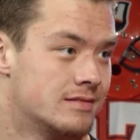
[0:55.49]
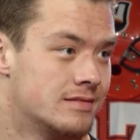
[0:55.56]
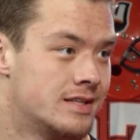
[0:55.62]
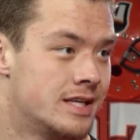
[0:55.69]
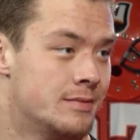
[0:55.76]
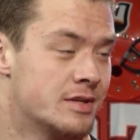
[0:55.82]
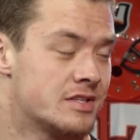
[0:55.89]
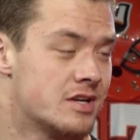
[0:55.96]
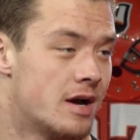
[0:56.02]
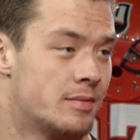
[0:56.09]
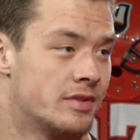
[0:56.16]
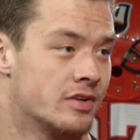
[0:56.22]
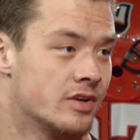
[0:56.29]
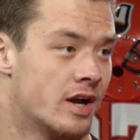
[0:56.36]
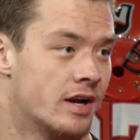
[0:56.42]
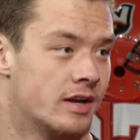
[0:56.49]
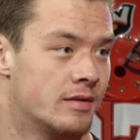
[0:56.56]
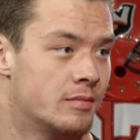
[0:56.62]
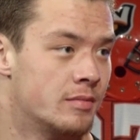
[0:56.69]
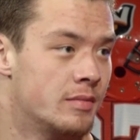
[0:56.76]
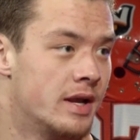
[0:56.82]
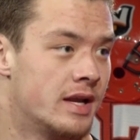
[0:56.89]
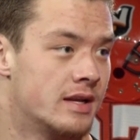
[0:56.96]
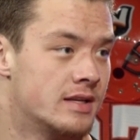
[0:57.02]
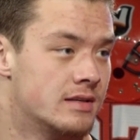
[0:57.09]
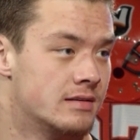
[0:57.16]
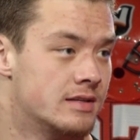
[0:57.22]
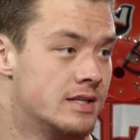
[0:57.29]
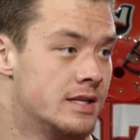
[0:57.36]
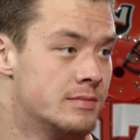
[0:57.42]
team at stopping the run and making
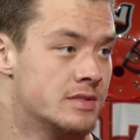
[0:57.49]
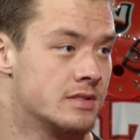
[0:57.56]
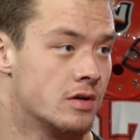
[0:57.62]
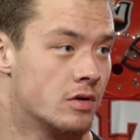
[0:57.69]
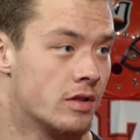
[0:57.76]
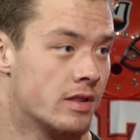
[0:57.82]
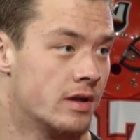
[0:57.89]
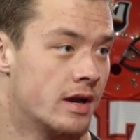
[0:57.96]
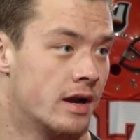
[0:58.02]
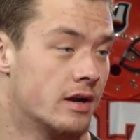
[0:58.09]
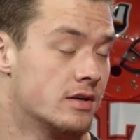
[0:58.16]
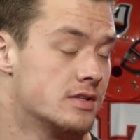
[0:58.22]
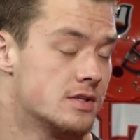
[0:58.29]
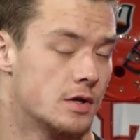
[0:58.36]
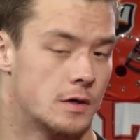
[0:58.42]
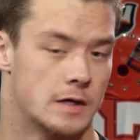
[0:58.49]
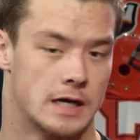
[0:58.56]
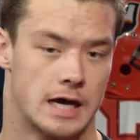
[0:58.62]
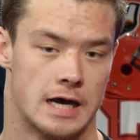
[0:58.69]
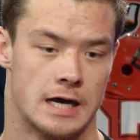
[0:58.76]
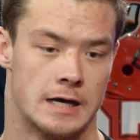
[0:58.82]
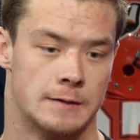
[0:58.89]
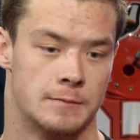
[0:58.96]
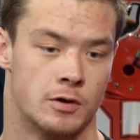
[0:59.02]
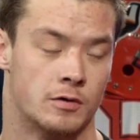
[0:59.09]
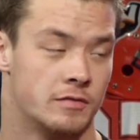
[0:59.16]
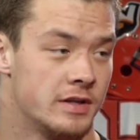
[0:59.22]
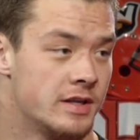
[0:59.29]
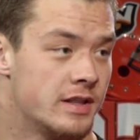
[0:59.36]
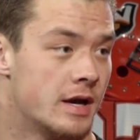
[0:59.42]
teams go to the air. So
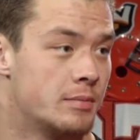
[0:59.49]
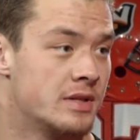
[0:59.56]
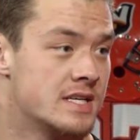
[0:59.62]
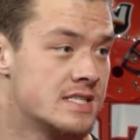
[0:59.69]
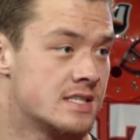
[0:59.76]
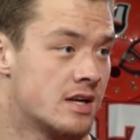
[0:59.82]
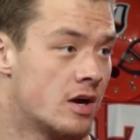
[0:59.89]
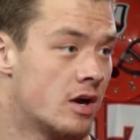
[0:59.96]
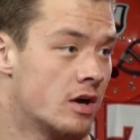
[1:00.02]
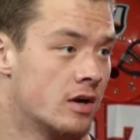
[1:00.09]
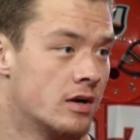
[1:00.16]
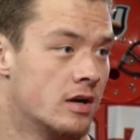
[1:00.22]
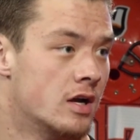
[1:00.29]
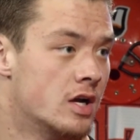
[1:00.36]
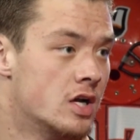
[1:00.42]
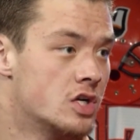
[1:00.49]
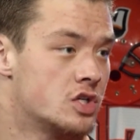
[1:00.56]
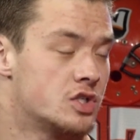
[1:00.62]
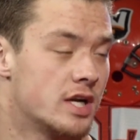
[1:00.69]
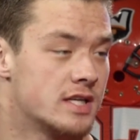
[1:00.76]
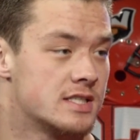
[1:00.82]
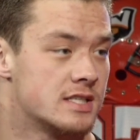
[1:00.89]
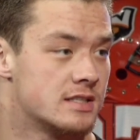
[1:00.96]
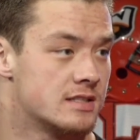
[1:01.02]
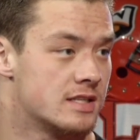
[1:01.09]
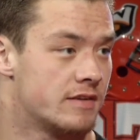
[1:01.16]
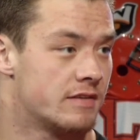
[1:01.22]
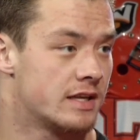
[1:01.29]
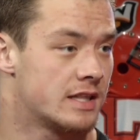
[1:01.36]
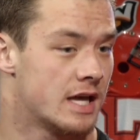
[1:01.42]
hopefully that plays into our strengths and
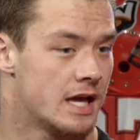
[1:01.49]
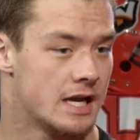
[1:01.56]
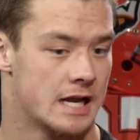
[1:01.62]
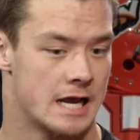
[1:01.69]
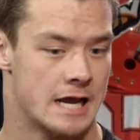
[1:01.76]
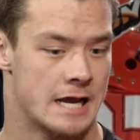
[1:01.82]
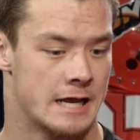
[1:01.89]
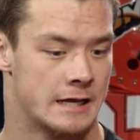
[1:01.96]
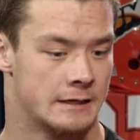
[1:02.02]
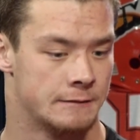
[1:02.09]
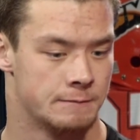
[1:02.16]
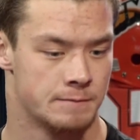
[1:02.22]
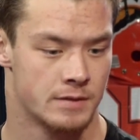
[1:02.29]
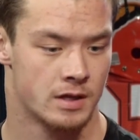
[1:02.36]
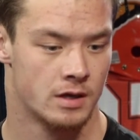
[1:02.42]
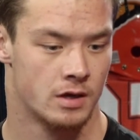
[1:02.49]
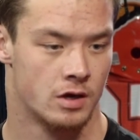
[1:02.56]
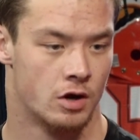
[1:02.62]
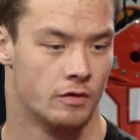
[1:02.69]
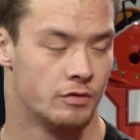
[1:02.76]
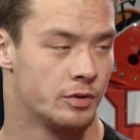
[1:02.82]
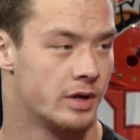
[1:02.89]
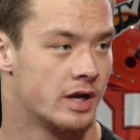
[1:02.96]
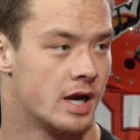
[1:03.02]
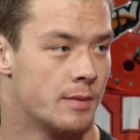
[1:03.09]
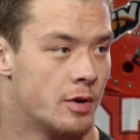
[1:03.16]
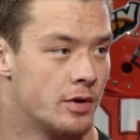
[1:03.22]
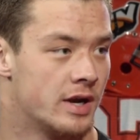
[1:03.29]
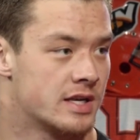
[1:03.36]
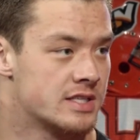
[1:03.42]
stuff like that. And hopefully we can
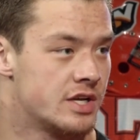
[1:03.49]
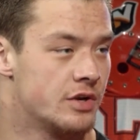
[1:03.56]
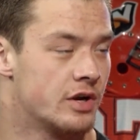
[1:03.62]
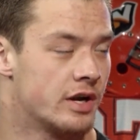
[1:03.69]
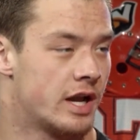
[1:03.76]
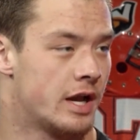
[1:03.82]
come out and execute our